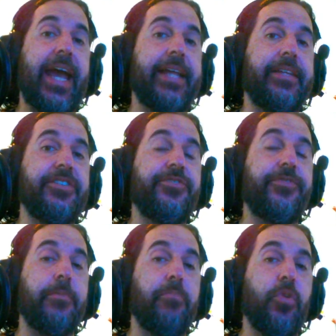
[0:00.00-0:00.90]
Atlas
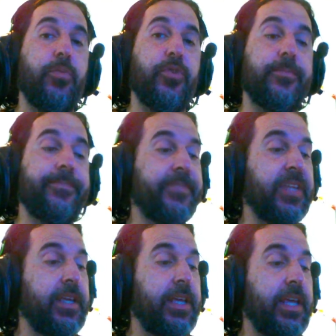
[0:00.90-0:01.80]
for mobile.
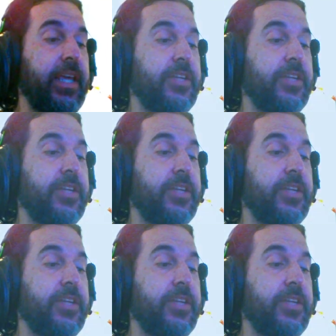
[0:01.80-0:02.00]
In